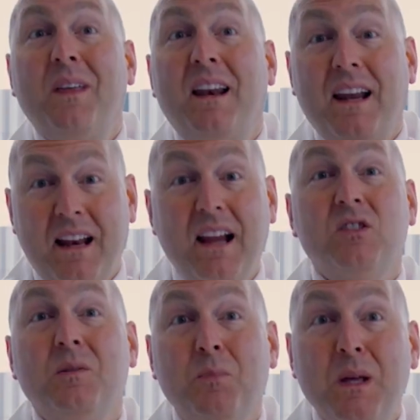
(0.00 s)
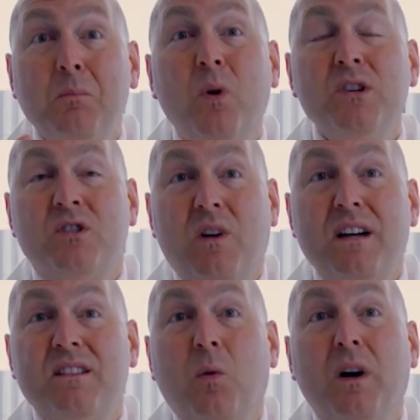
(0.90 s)
It can actually be
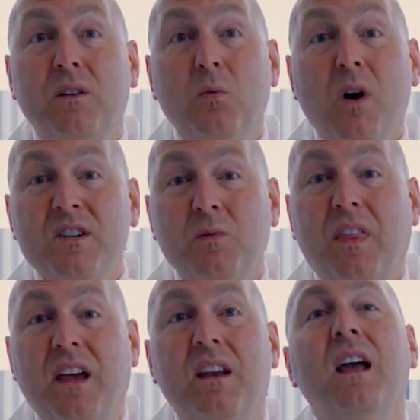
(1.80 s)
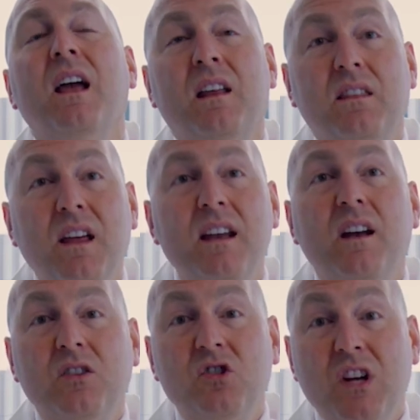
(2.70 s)
moisturizing while you wash with it, and then
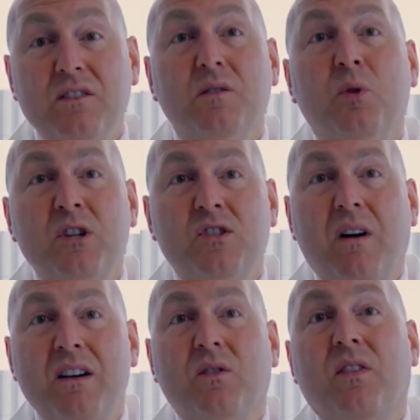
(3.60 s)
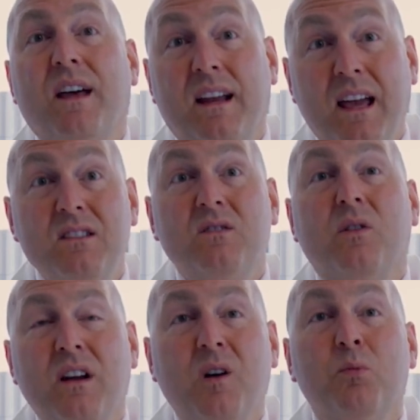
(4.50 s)
a gentle moisturizer that again is
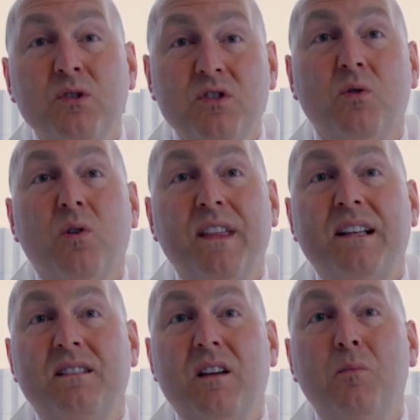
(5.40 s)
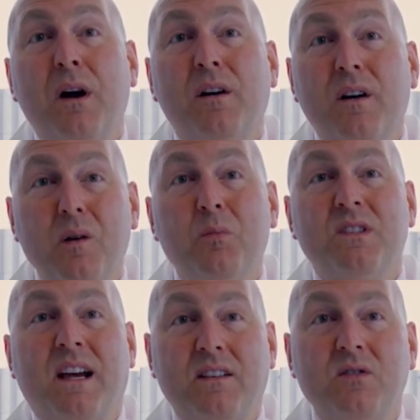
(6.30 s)
going to help restore that skin barrier and
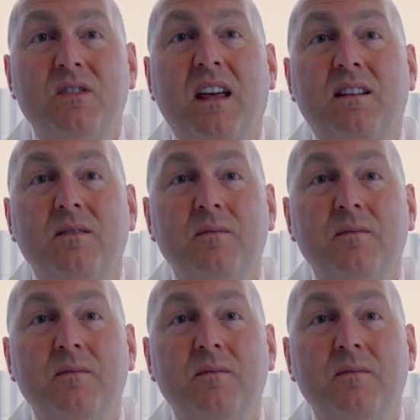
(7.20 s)
protect your skin.